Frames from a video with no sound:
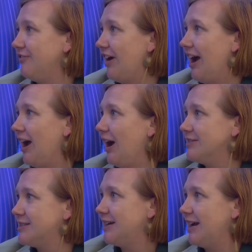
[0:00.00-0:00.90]
for how
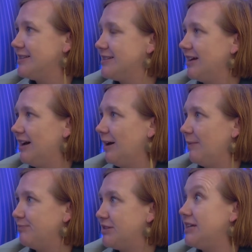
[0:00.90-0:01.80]
states
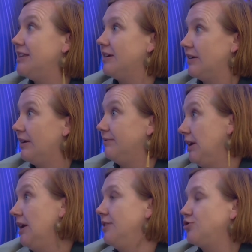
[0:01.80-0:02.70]

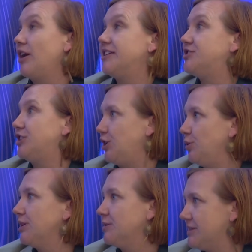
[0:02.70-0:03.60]
try to
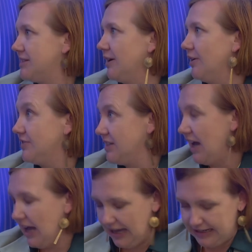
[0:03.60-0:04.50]
secure themselves
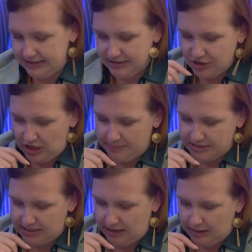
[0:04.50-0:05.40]
in the time
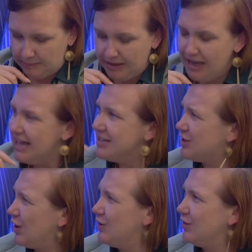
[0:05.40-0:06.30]
to come.
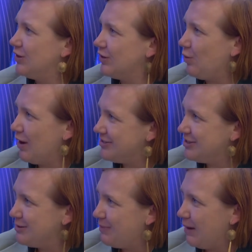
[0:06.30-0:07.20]
So the
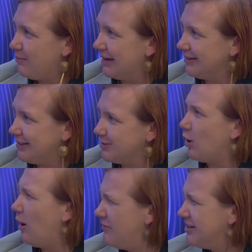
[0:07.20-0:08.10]
question about Bangladesh, so
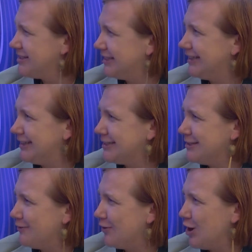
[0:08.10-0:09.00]
obviously this
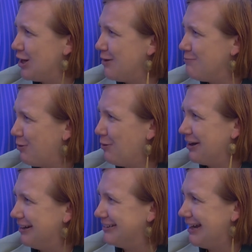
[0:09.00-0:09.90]
is a very important